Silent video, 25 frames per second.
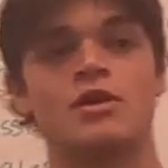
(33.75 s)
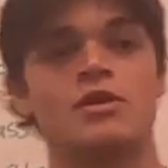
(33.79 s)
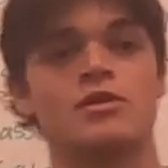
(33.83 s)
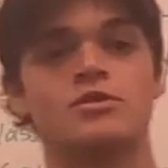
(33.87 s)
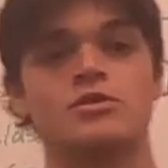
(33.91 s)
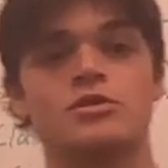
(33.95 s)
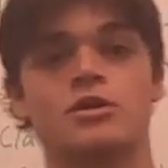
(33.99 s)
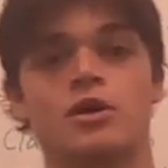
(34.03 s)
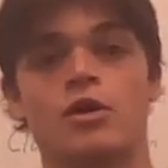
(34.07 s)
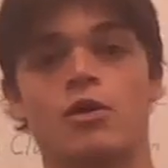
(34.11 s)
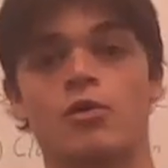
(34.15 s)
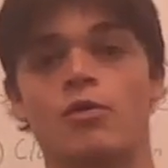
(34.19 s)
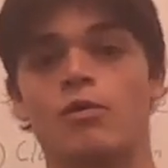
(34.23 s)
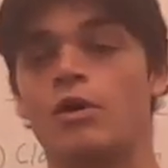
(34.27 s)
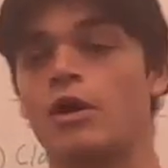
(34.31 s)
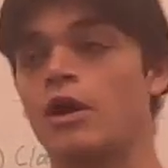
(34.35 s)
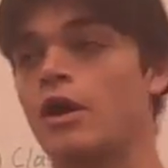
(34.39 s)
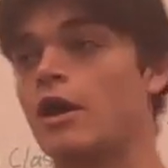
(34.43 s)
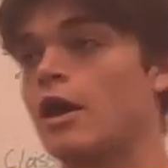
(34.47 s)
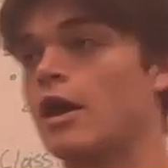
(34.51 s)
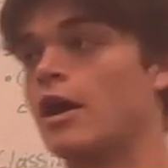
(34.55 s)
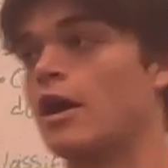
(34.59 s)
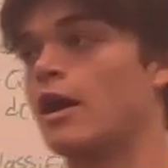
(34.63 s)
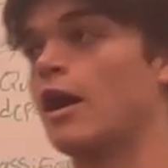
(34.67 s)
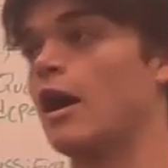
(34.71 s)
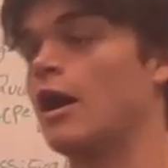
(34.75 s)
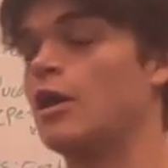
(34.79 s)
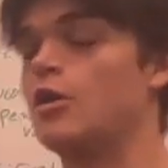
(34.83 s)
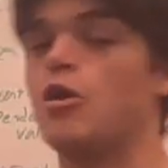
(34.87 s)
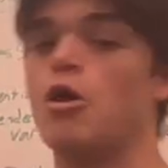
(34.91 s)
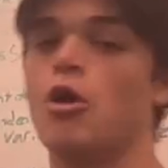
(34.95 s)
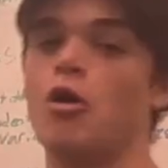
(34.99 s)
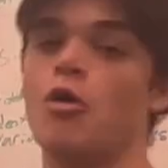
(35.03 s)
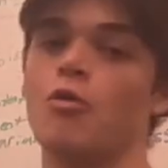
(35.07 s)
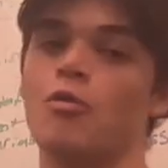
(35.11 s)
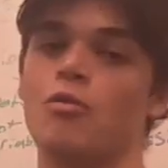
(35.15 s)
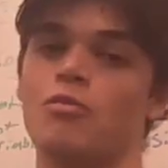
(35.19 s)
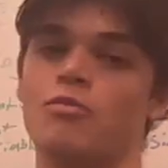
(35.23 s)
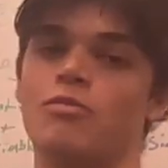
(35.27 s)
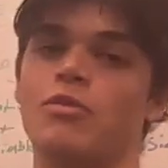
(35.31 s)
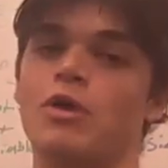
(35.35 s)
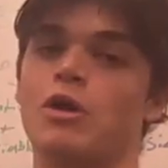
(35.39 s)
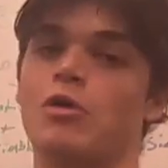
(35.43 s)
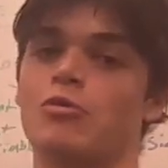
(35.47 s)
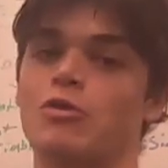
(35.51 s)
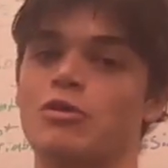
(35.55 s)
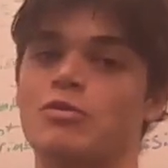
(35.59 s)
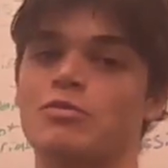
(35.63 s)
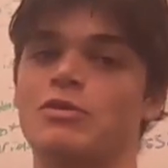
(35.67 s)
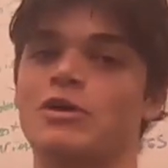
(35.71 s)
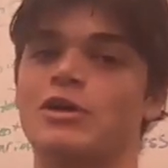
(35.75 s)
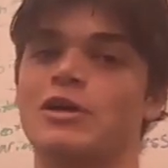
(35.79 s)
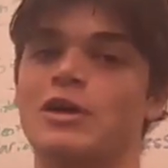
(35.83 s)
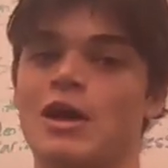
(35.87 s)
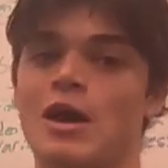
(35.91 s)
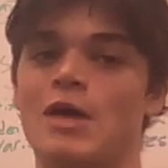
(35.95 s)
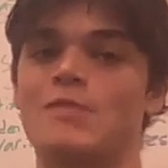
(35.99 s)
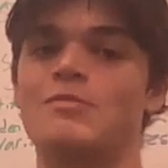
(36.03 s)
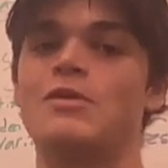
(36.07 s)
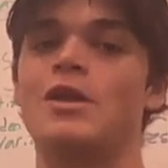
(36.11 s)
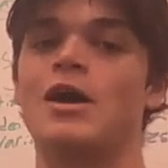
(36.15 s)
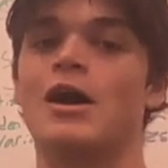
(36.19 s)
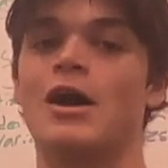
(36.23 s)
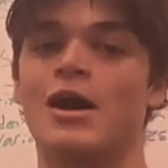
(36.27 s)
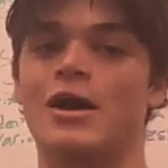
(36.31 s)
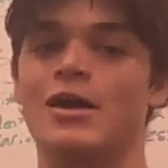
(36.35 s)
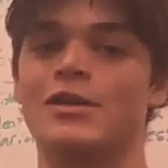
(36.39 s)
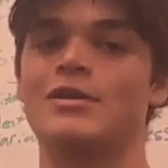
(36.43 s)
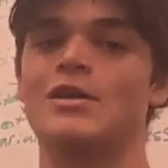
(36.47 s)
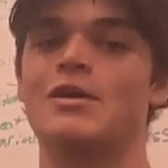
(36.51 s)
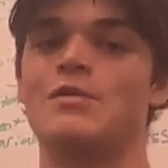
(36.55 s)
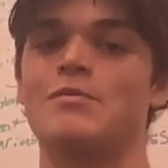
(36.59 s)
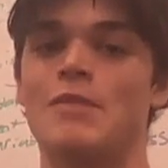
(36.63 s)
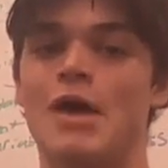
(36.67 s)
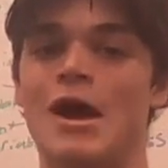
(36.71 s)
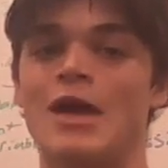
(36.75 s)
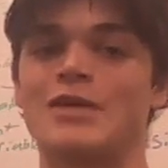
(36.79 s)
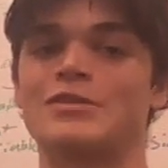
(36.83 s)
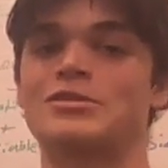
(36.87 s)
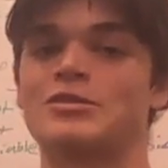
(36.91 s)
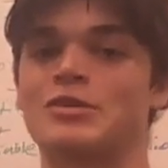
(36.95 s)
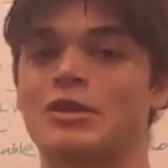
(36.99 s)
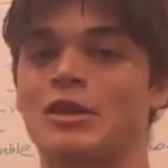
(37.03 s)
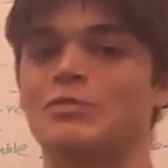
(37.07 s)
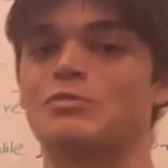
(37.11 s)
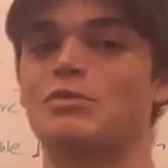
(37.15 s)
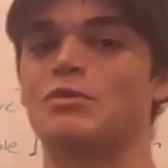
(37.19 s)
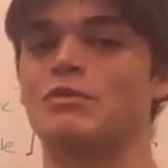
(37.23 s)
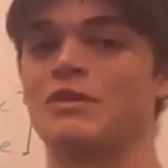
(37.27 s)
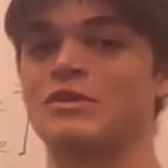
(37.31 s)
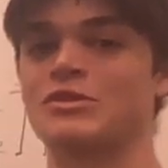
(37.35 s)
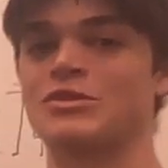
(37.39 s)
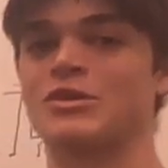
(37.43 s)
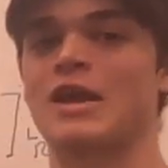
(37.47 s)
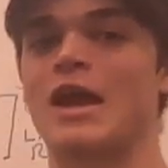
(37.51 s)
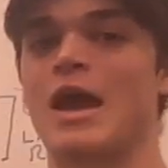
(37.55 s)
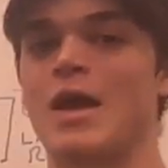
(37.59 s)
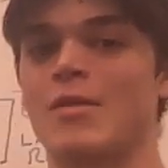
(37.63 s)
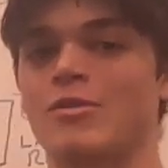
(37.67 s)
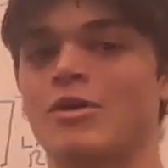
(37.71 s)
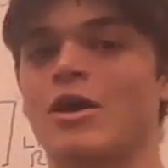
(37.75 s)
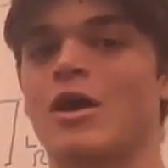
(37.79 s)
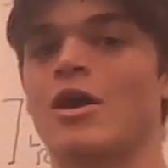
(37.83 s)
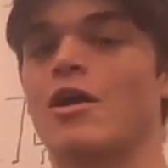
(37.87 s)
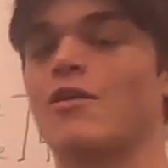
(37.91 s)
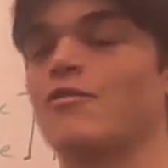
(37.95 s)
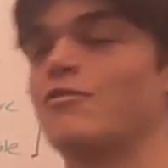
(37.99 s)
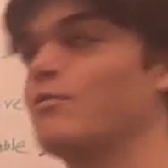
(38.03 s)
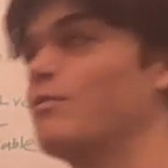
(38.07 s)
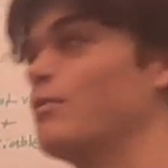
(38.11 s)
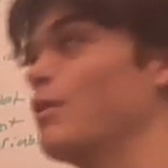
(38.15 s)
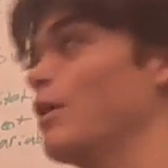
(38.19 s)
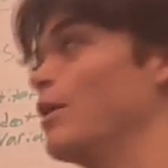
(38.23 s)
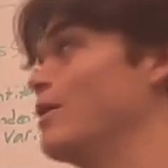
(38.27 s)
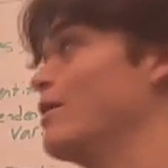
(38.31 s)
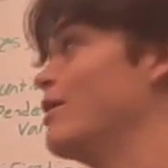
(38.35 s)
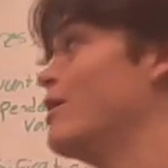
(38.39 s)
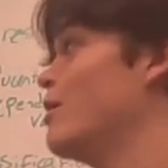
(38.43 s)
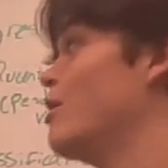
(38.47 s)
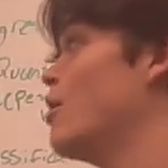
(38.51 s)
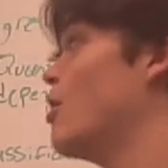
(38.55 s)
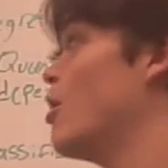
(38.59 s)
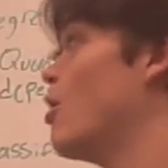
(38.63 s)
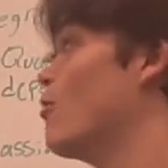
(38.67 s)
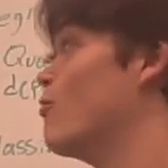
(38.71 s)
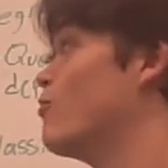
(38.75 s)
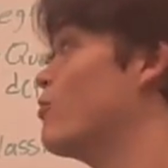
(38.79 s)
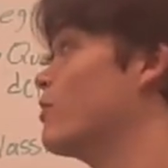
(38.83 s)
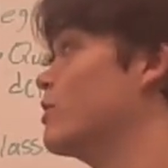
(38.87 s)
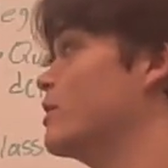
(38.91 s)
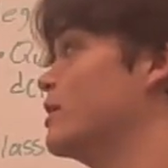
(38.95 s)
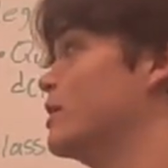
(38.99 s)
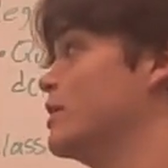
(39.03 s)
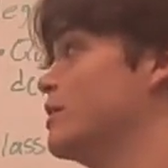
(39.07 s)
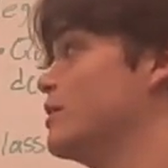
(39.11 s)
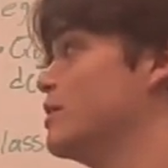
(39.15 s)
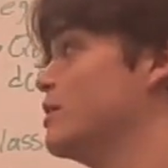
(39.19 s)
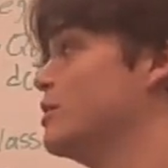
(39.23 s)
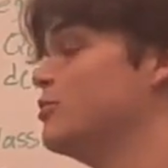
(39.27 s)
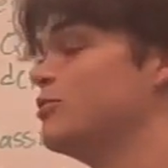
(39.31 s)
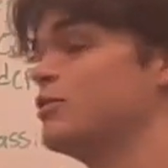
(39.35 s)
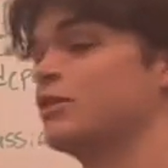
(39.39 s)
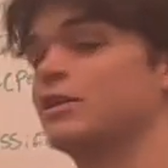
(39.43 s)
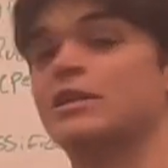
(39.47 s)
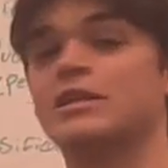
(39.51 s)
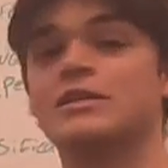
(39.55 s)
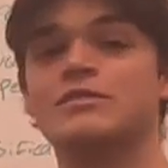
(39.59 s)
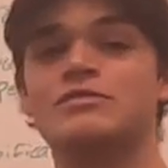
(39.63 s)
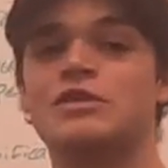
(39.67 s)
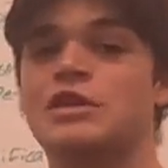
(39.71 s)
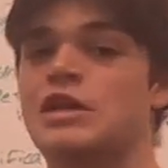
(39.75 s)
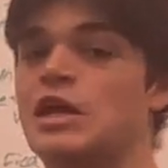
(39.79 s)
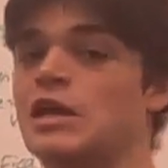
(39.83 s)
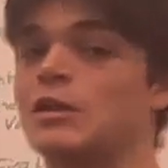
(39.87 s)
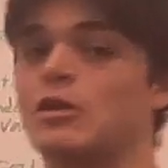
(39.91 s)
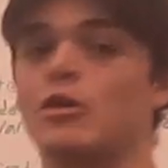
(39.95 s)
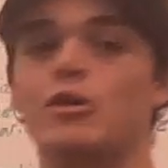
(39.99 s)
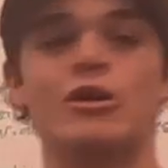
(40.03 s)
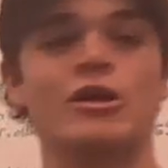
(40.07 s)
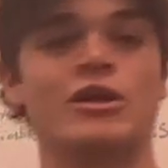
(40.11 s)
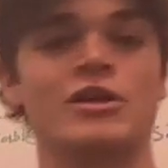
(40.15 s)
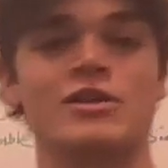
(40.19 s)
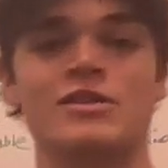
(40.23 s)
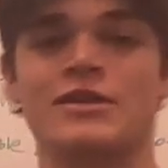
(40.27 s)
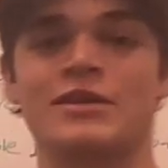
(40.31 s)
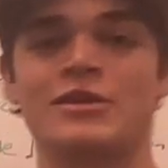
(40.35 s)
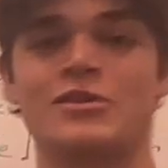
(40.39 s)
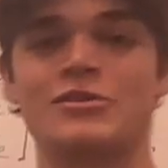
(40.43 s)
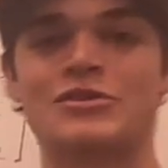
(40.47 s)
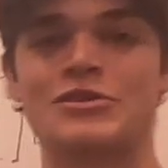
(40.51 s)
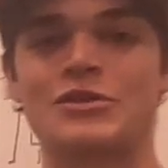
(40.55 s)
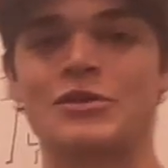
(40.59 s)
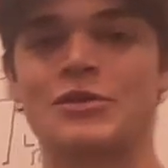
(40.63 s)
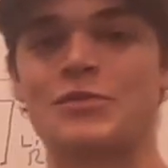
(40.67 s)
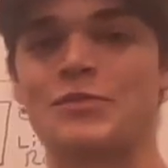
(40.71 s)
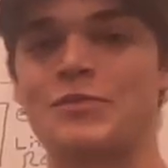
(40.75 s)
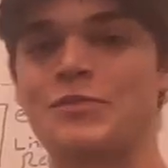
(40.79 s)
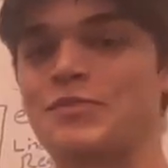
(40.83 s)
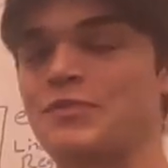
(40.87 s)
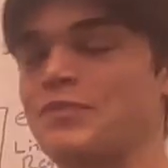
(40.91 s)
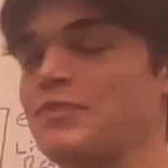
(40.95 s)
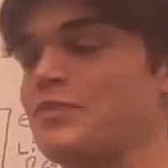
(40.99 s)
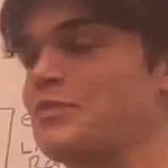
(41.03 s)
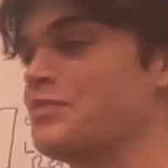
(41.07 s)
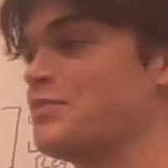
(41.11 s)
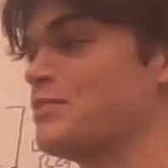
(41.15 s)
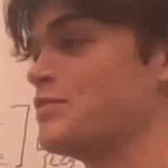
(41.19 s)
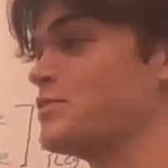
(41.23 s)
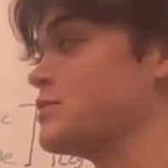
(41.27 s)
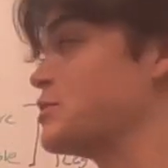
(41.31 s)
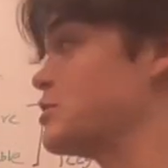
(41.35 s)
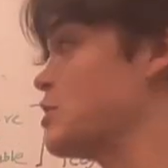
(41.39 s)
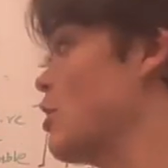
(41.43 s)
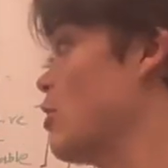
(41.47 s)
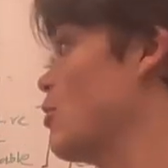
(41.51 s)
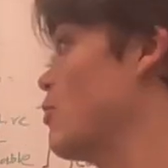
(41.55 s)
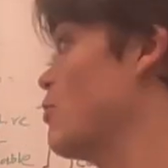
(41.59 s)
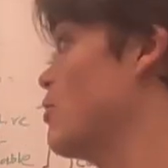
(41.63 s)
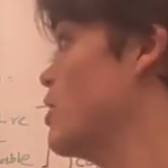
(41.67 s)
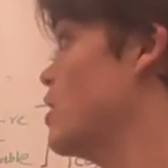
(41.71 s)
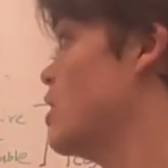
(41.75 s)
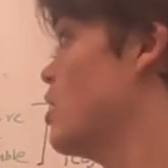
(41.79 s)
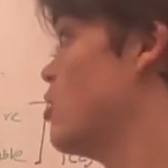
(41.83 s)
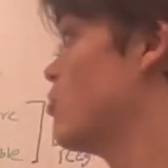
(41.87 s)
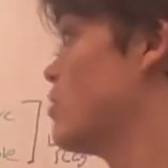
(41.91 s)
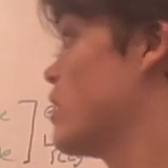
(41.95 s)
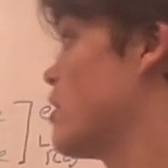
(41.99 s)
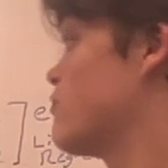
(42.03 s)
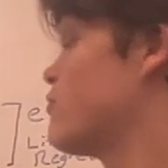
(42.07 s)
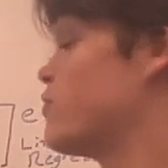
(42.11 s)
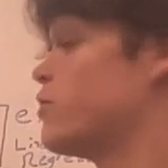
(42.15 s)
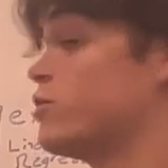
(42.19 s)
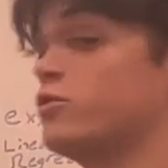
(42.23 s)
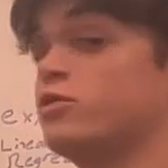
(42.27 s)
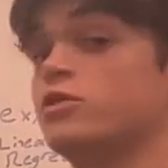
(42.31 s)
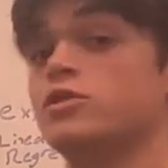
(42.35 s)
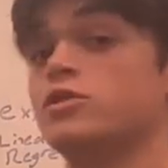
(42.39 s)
So I know, bear with me, I'm not a master like Professor Kapikoff, but hopefully you can leave today learning a thing or two. So without further